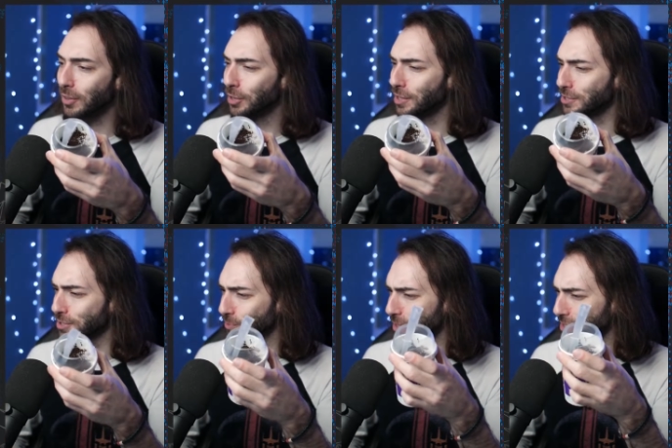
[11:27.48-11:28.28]
And look at
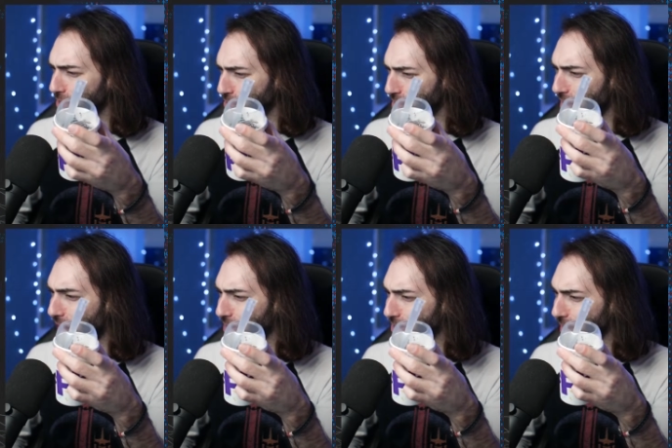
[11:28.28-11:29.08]
this. What is this
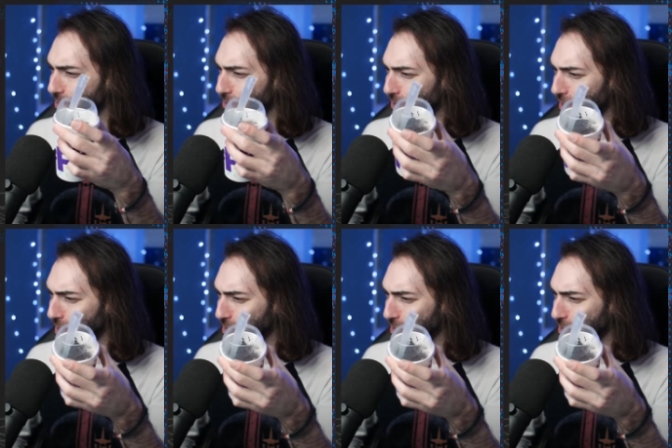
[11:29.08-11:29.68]
nonsense? Look at